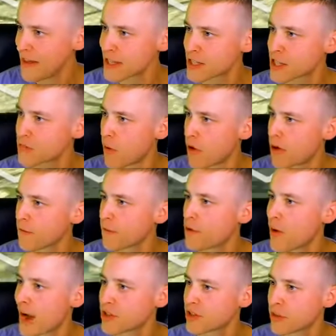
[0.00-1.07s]
I think it's smart
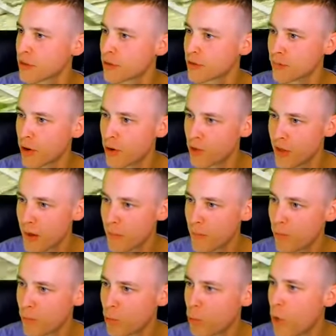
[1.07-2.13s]
if you actually throw
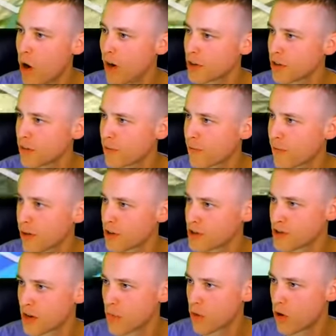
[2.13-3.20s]
them while you're in front
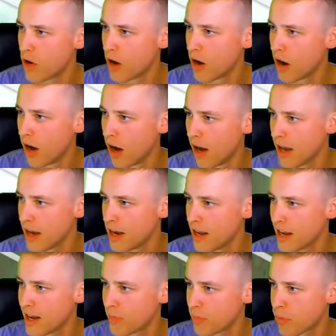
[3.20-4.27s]
of
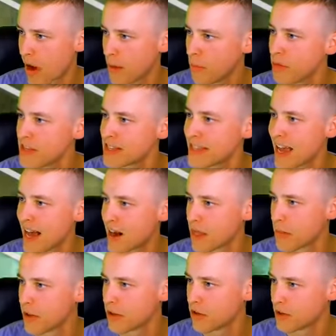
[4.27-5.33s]
someone and probably stay out
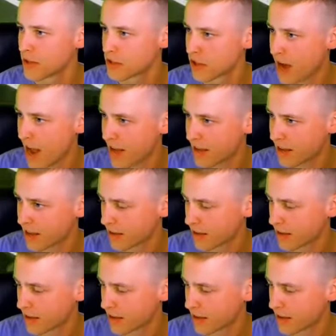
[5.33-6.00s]
of the middle of the track.